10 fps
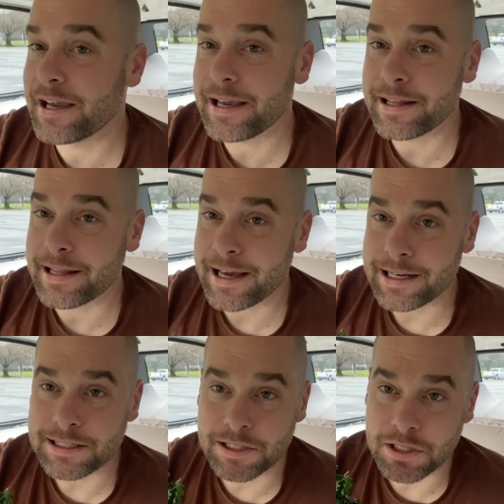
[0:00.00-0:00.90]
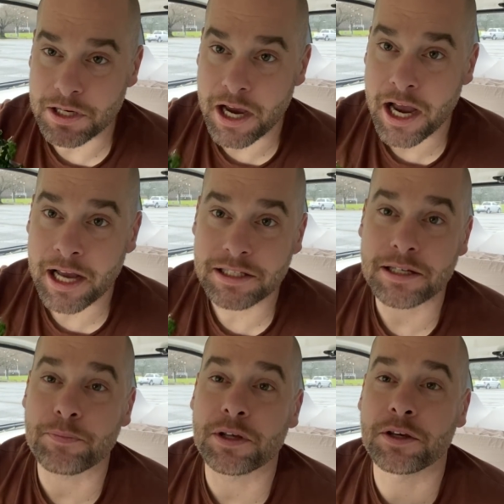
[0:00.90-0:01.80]
and that is not
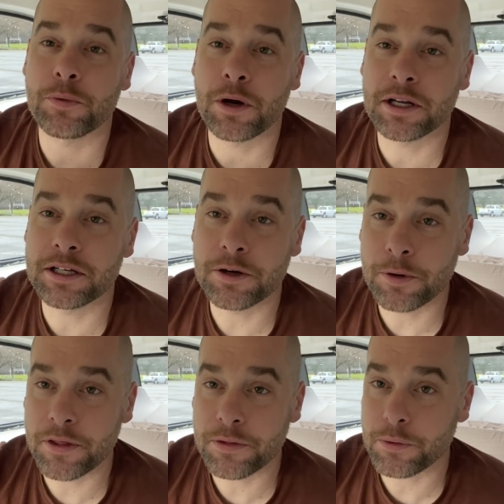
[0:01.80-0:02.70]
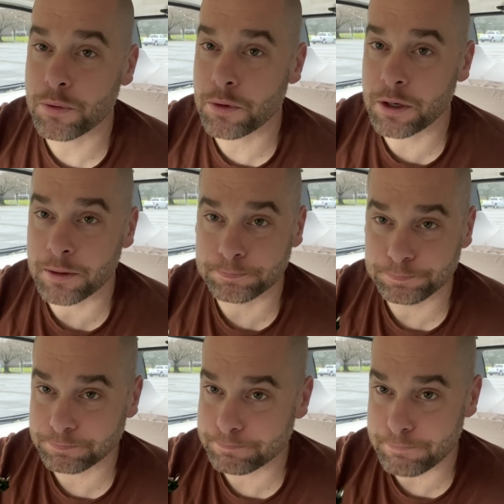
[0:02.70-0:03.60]
something you want to deal with or
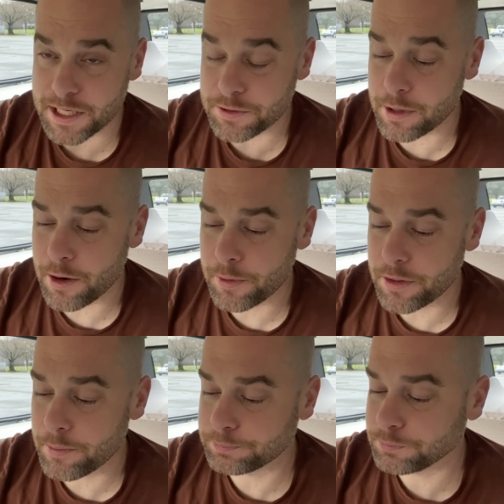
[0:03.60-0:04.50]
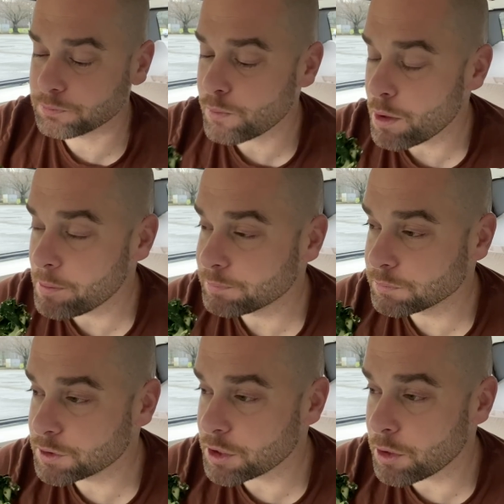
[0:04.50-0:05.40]
mess around with.
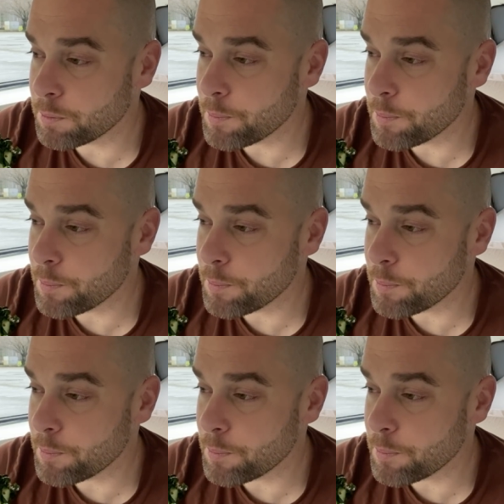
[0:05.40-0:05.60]
So